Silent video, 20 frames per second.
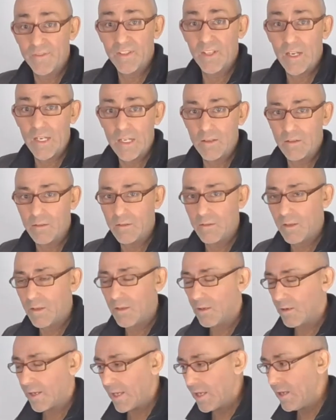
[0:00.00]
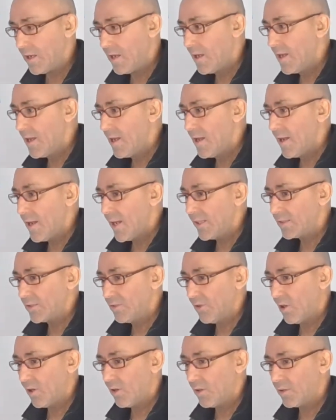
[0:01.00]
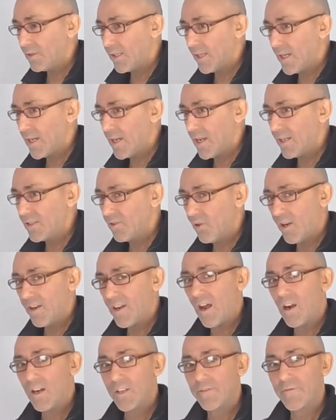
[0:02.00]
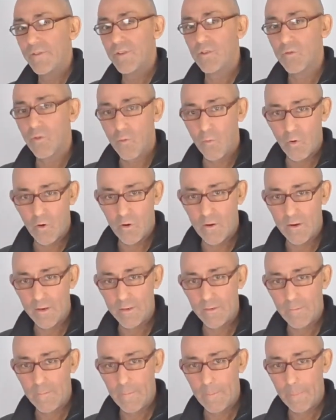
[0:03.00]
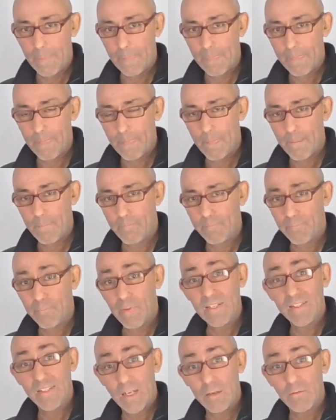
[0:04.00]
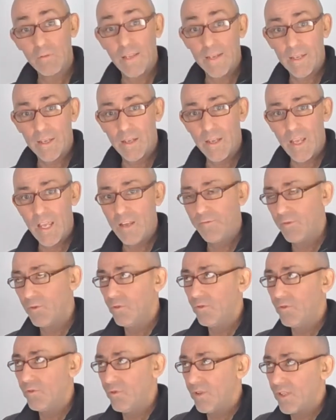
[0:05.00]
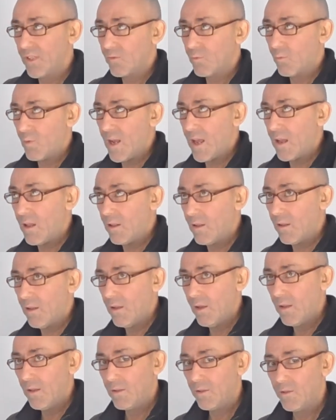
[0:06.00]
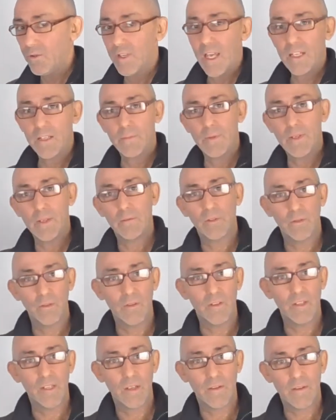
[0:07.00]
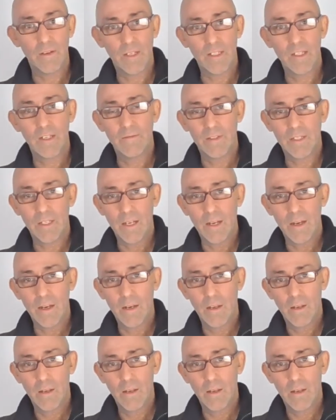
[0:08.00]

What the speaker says: cycle. Okay, it's not an artificial reward. It might sound like it. If you do this well, you get to be able to do this other activity.